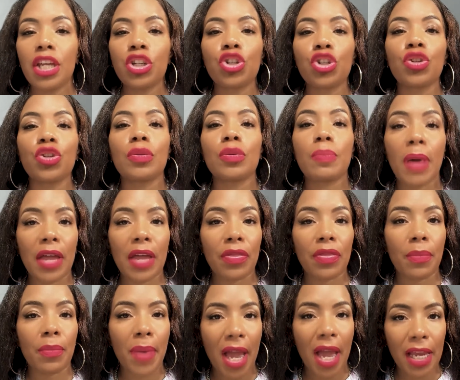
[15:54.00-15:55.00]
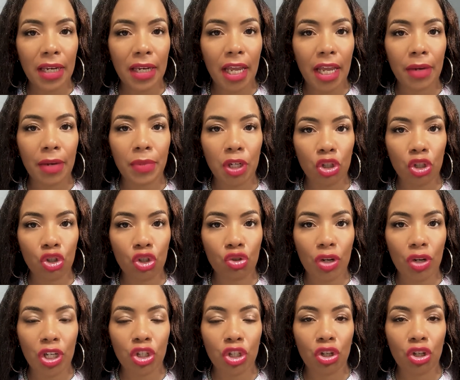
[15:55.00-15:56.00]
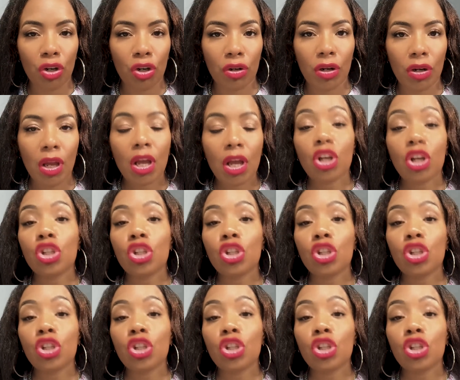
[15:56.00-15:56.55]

issued by the Biden administration,